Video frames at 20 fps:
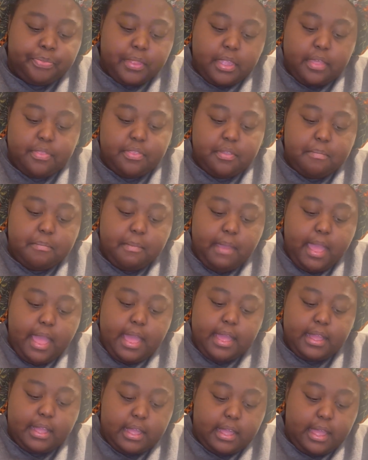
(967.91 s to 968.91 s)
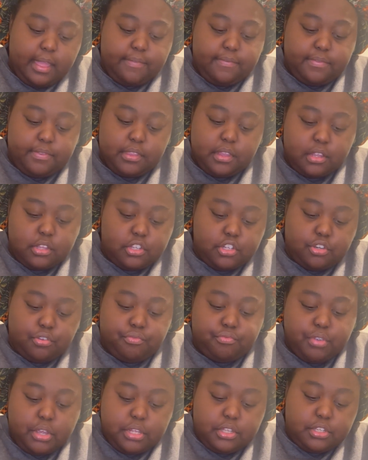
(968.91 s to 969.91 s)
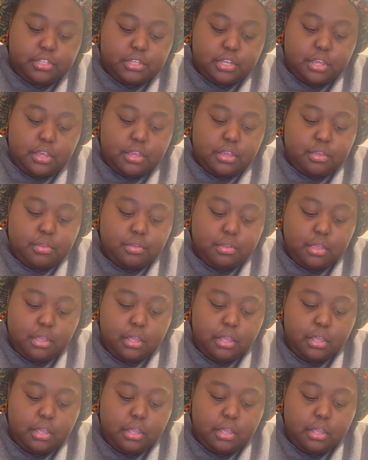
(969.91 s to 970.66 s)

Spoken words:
and the mac and the chorizo,